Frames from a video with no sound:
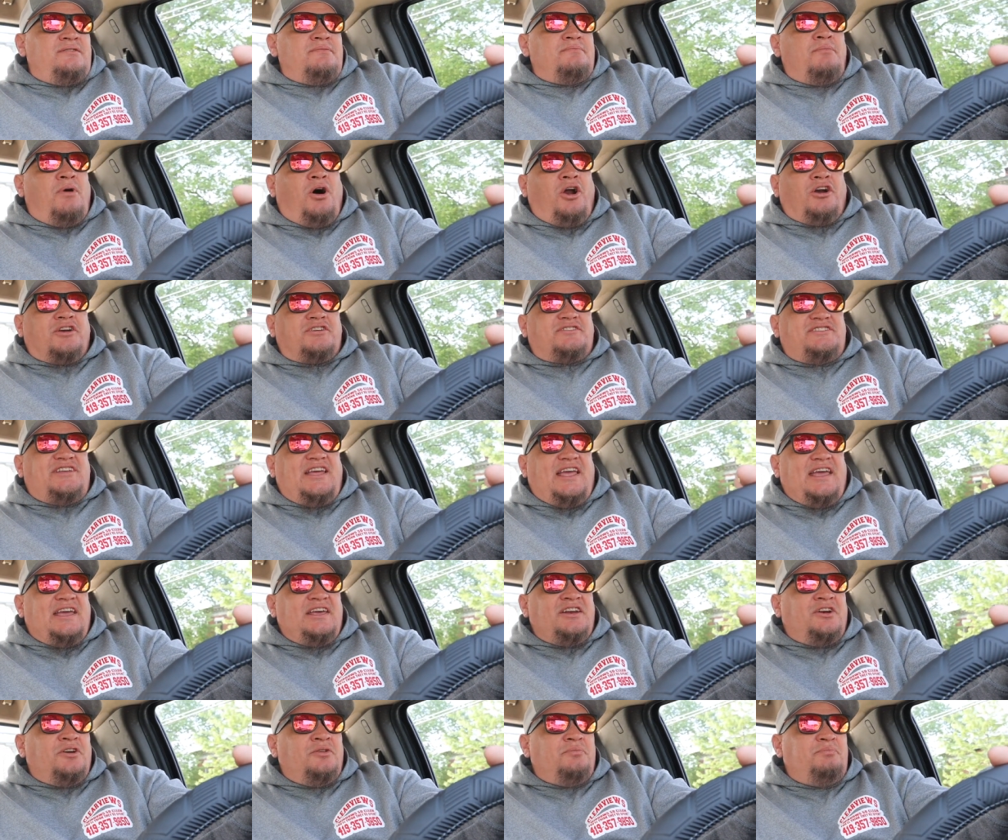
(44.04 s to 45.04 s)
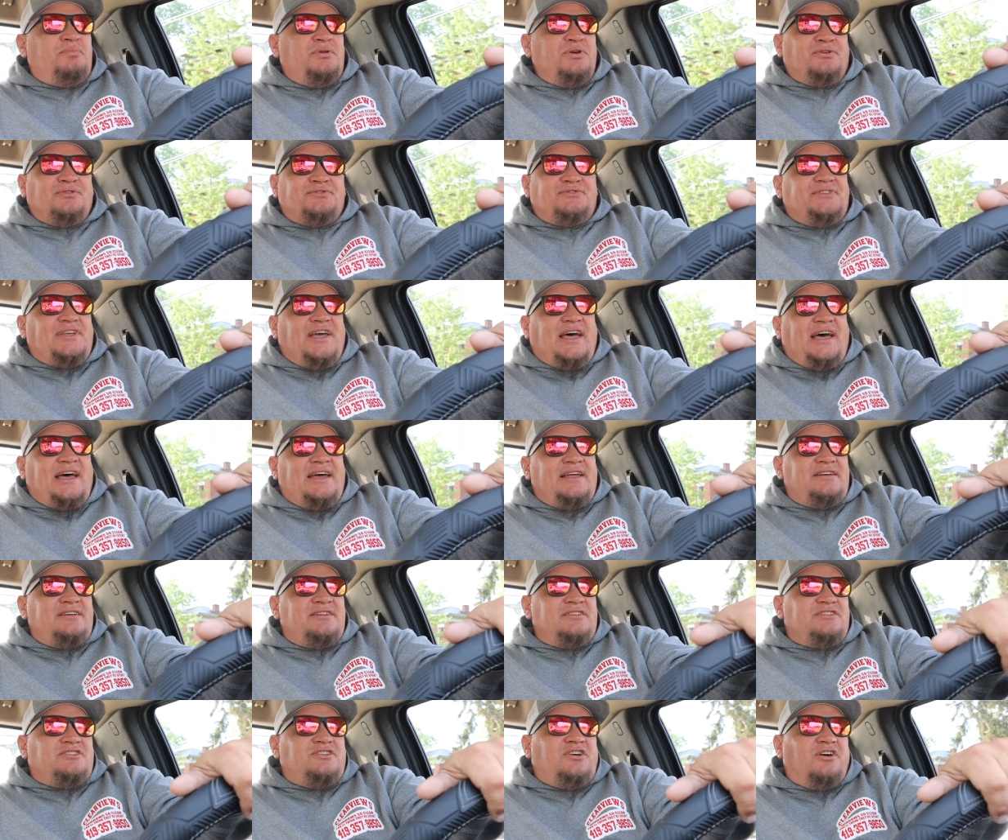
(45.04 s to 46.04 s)
Mark Tanner built that
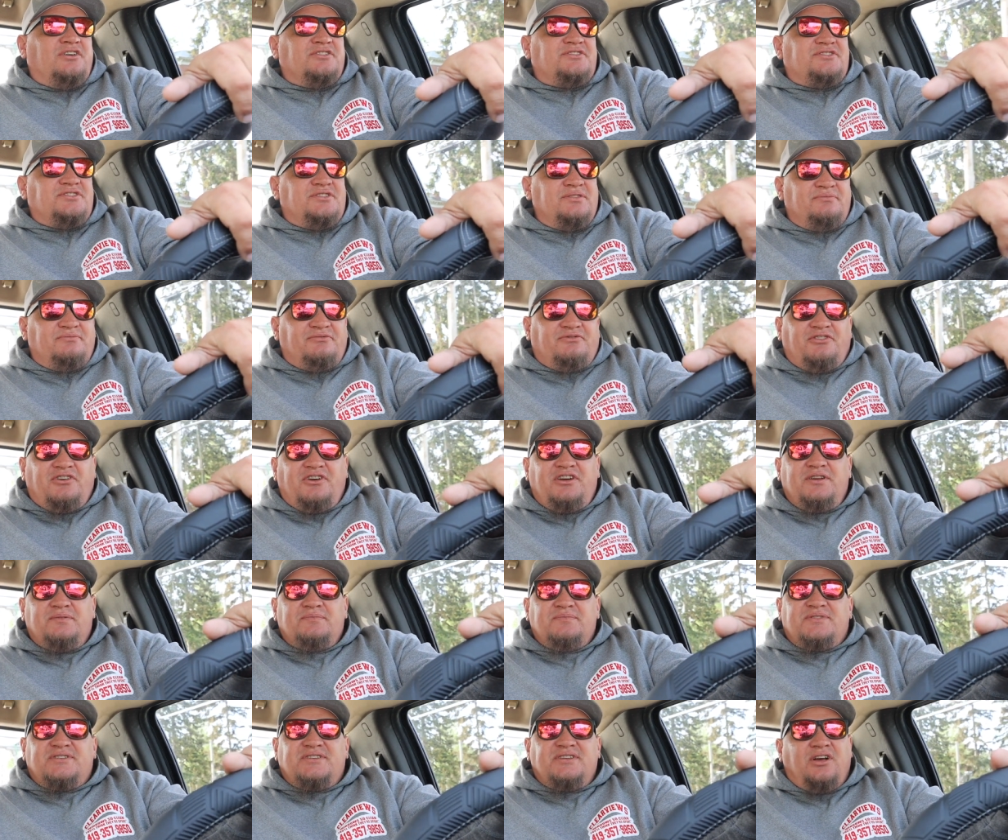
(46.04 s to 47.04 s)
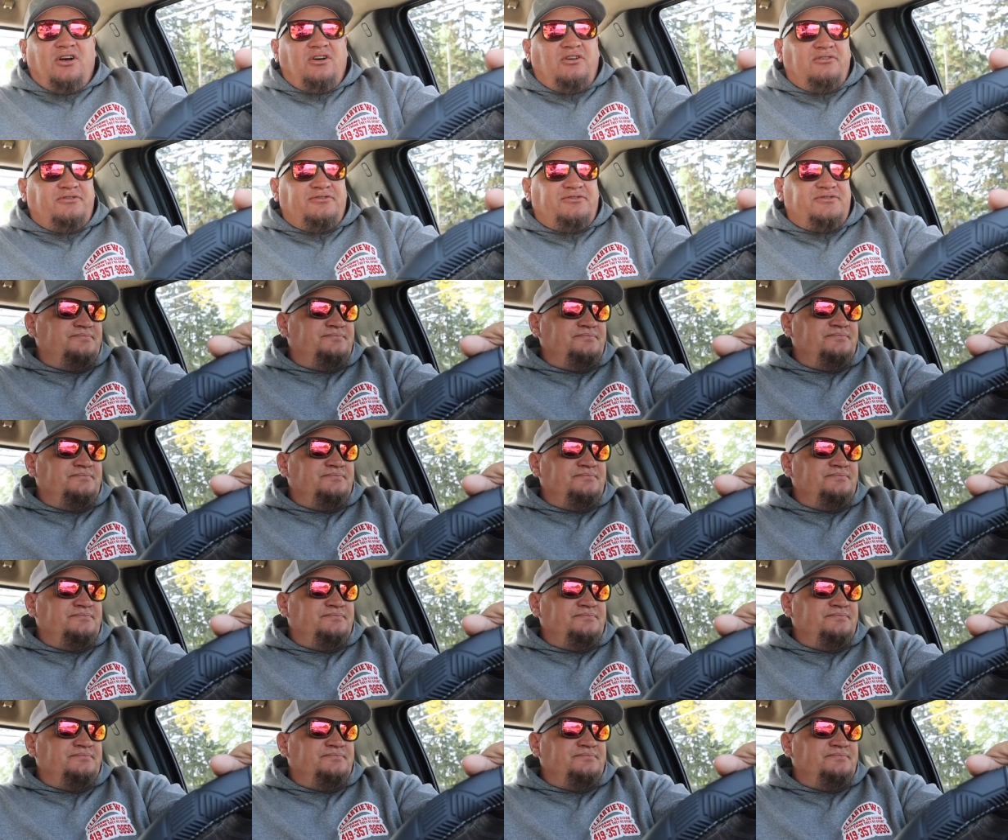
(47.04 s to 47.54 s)
custom for himself.